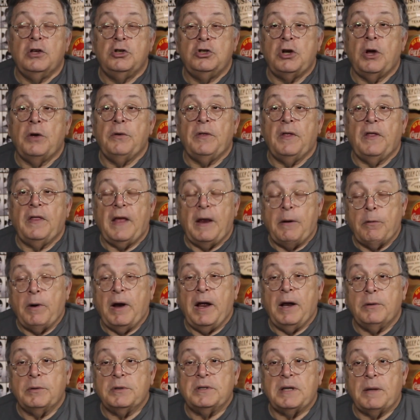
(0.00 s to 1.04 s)
the show that they
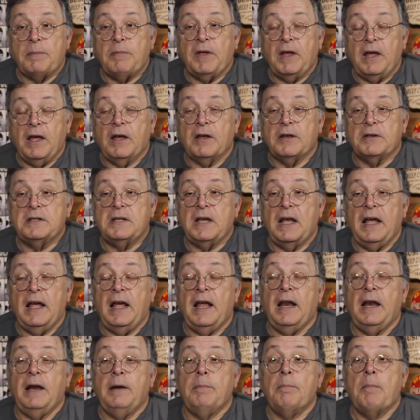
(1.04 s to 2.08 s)
ran was something else,
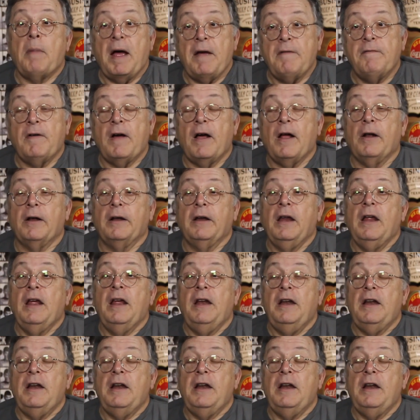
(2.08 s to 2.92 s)
and my fault